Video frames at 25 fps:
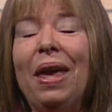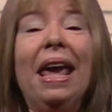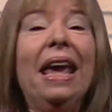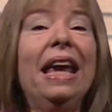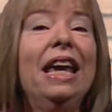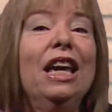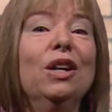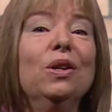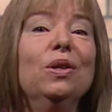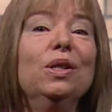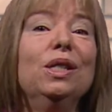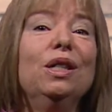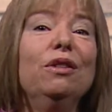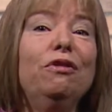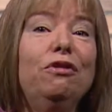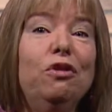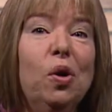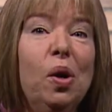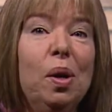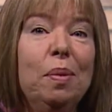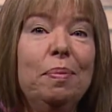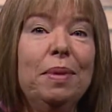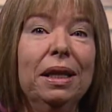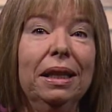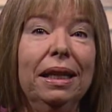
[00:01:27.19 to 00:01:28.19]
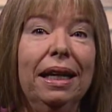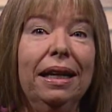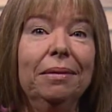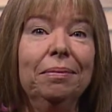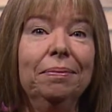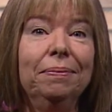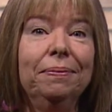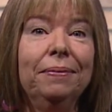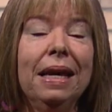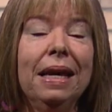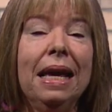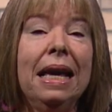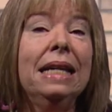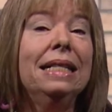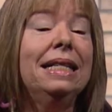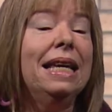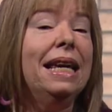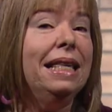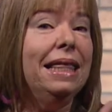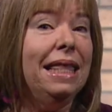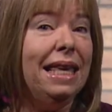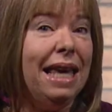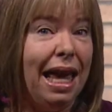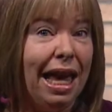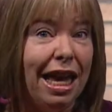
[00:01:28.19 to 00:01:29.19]
Here's the formula.
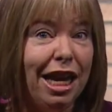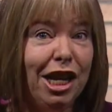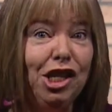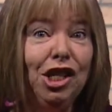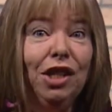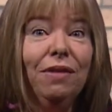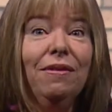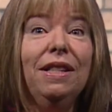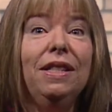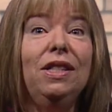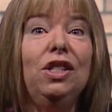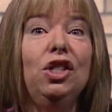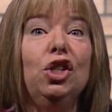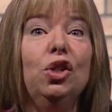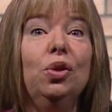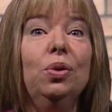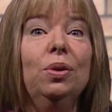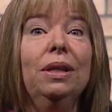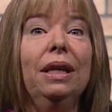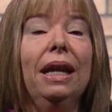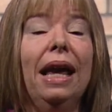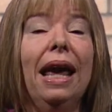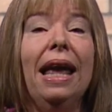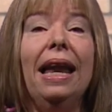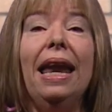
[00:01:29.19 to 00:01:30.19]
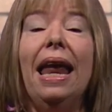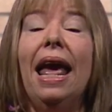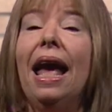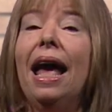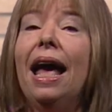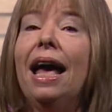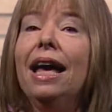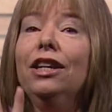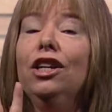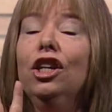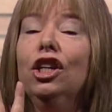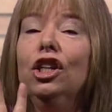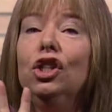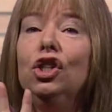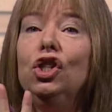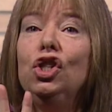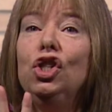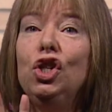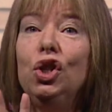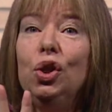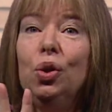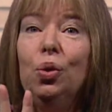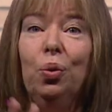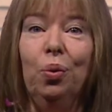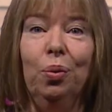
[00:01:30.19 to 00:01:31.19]
Take the age of the student and add
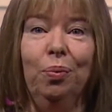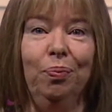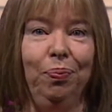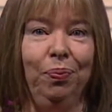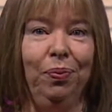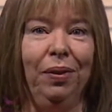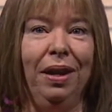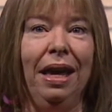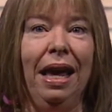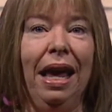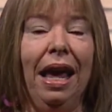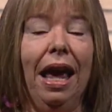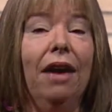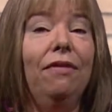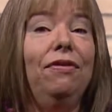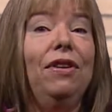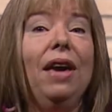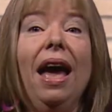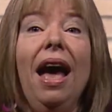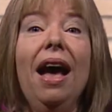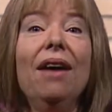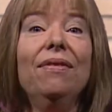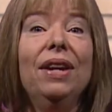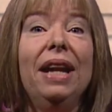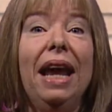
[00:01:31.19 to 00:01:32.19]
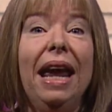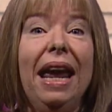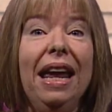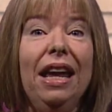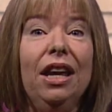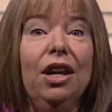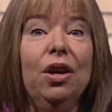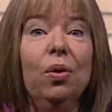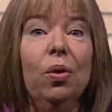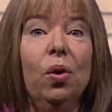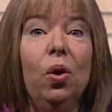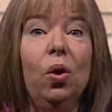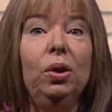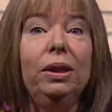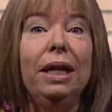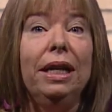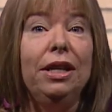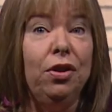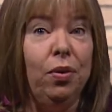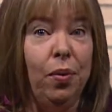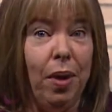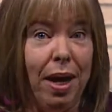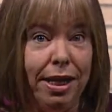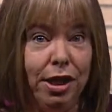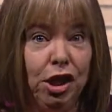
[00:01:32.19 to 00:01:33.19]
2. If you have an 8-year-old and
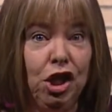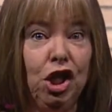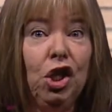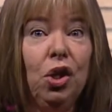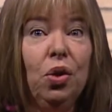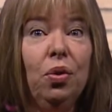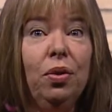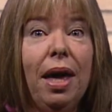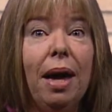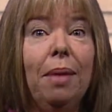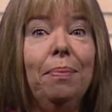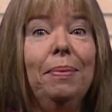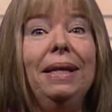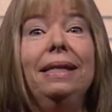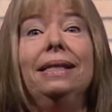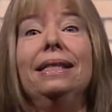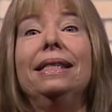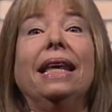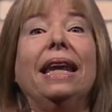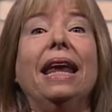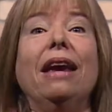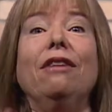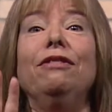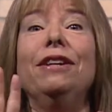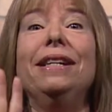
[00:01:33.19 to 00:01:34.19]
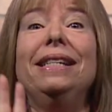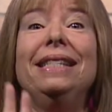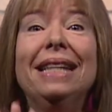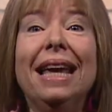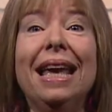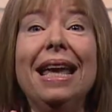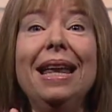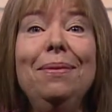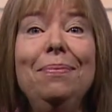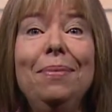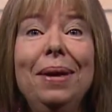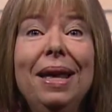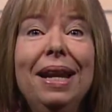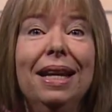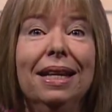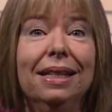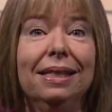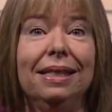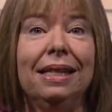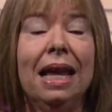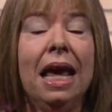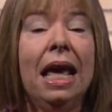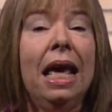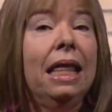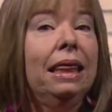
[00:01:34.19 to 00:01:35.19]
you add 2, that means that every 10
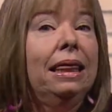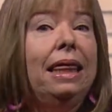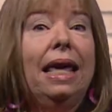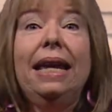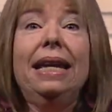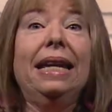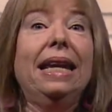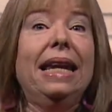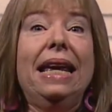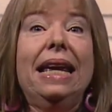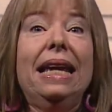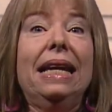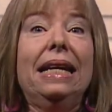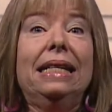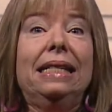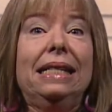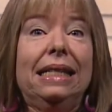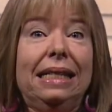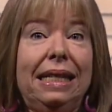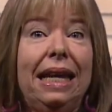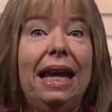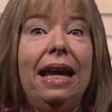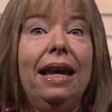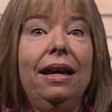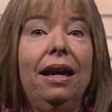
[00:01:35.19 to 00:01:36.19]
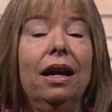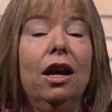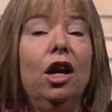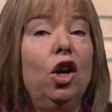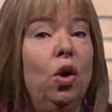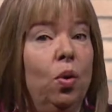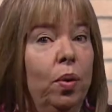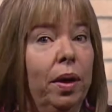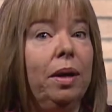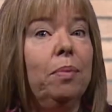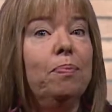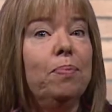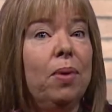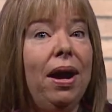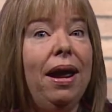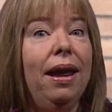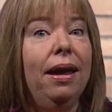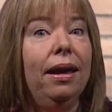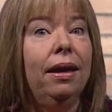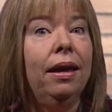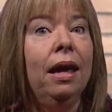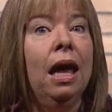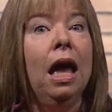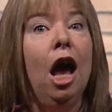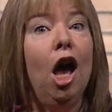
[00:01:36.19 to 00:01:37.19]
minutes they need to take a quick
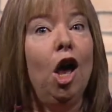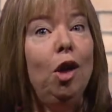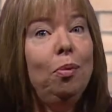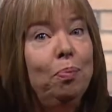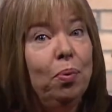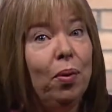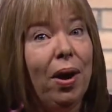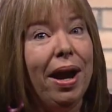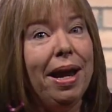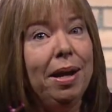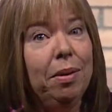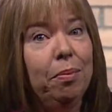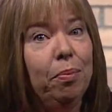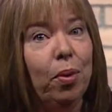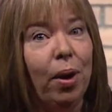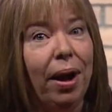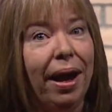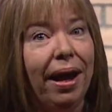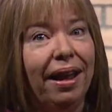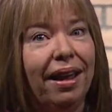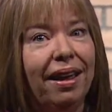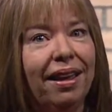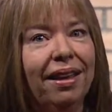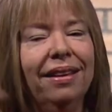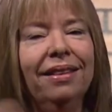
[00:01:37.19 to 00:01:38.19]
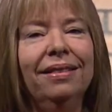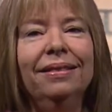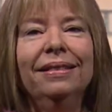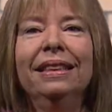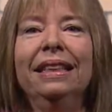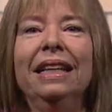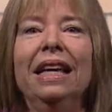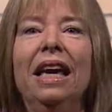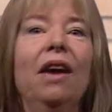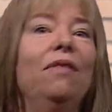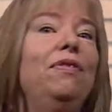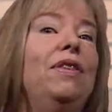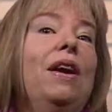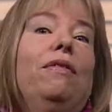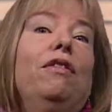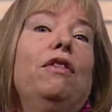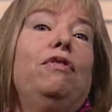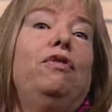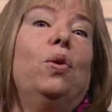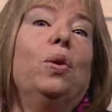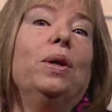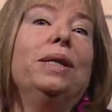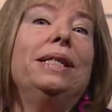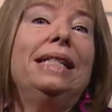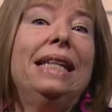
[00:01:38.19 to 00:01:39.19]
break, a brain break. If you have a
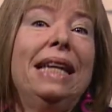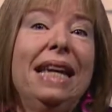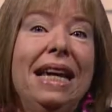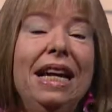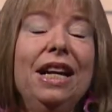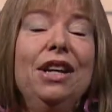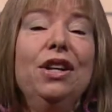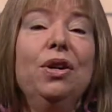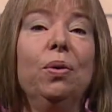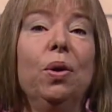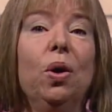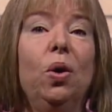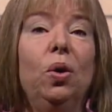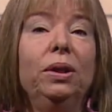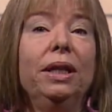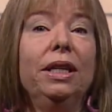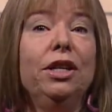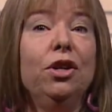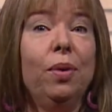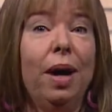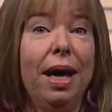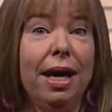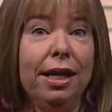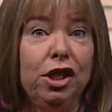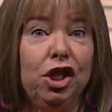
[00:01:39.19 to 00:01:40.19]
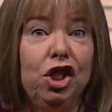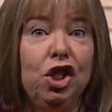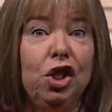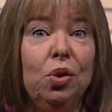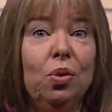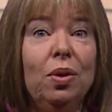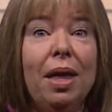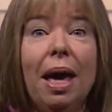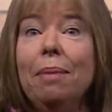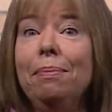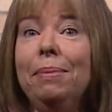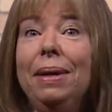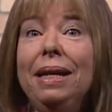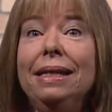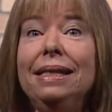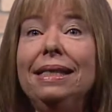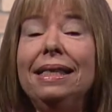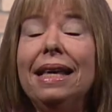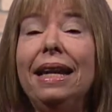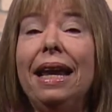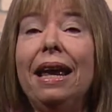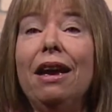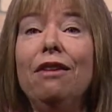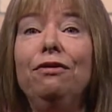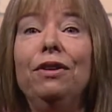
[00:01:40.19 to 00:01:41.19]
14-year-old and you add 2, that means
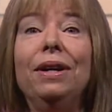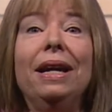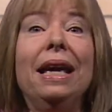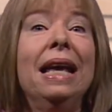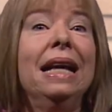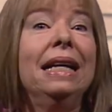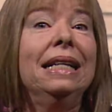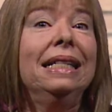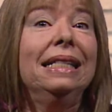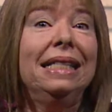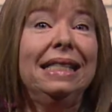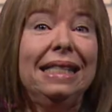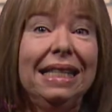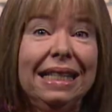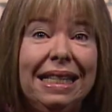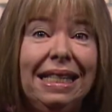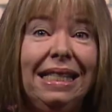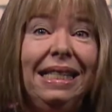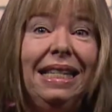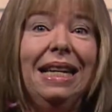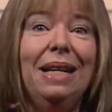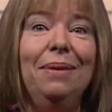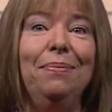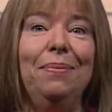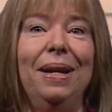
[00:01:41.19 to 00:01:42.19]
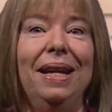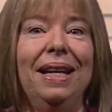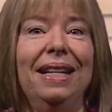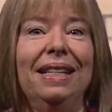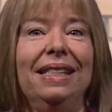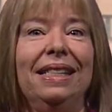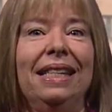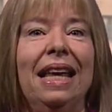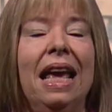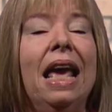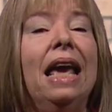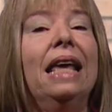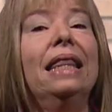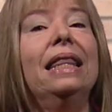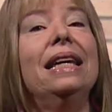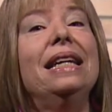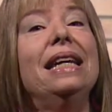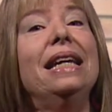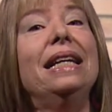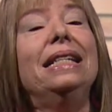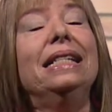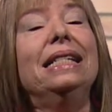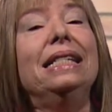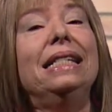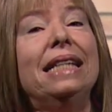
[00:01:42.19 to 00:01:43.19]
that every 16 minutes they
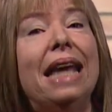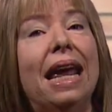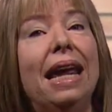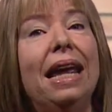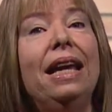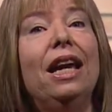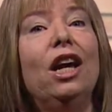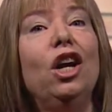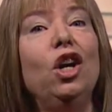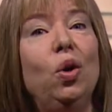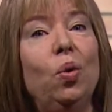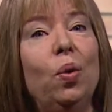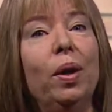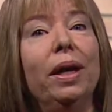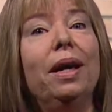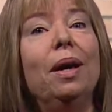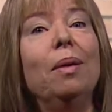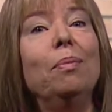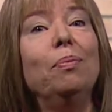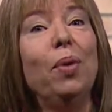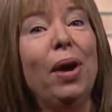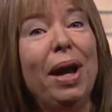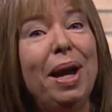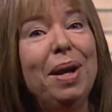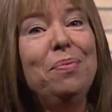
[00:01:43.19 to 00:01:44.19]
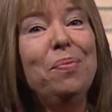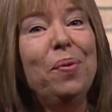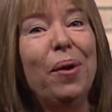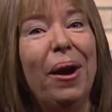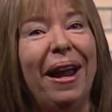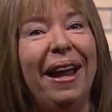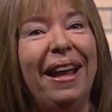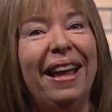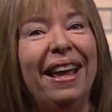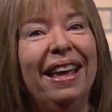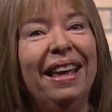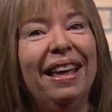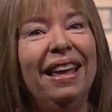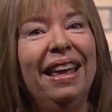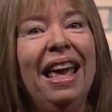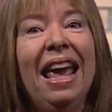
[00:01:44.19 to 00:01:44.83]
need to take a quick brain break.